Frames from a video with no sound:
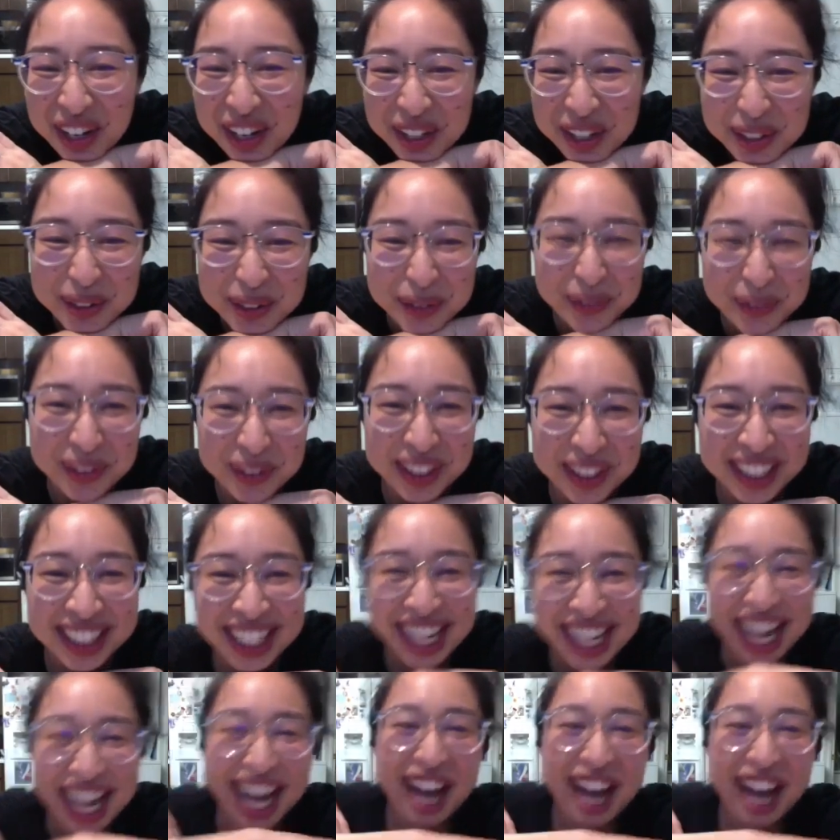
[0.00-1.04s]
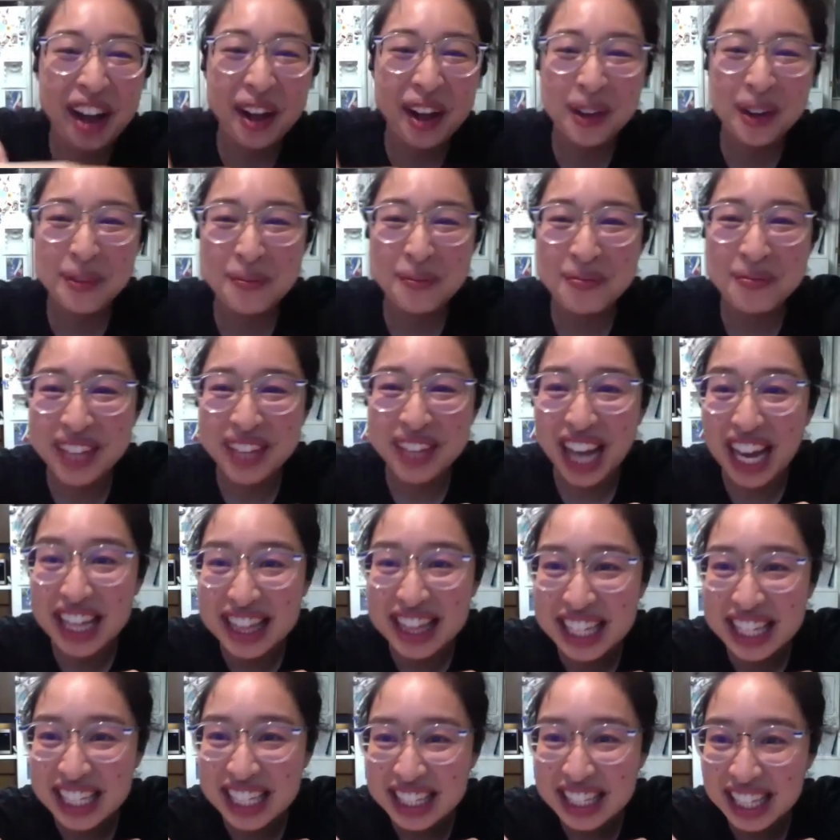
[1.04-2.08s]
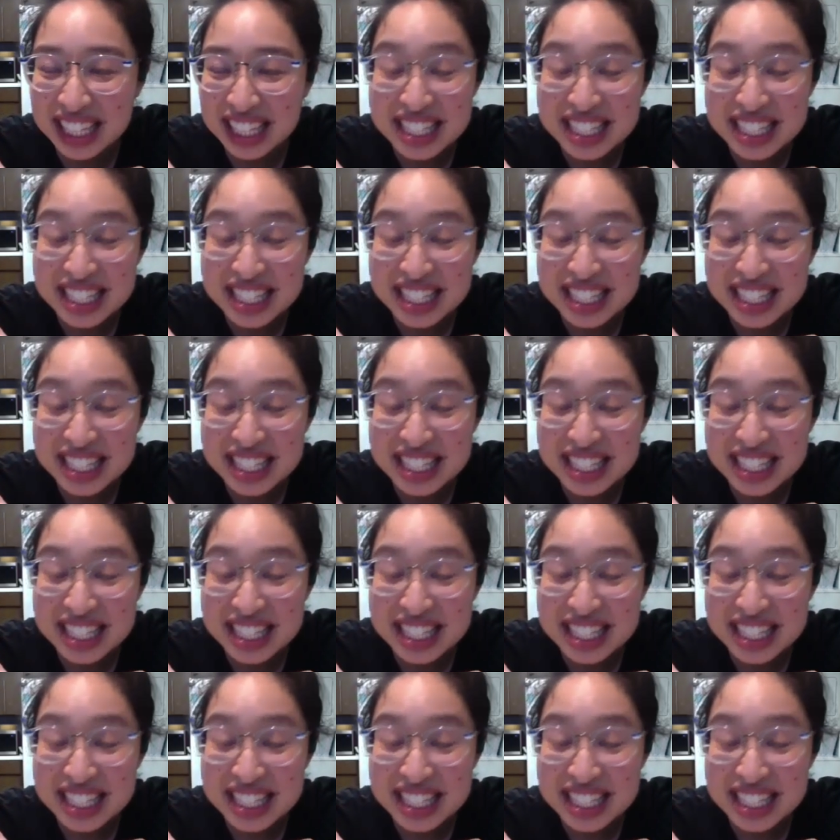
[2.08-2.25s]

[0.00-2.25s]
Cool. I think that's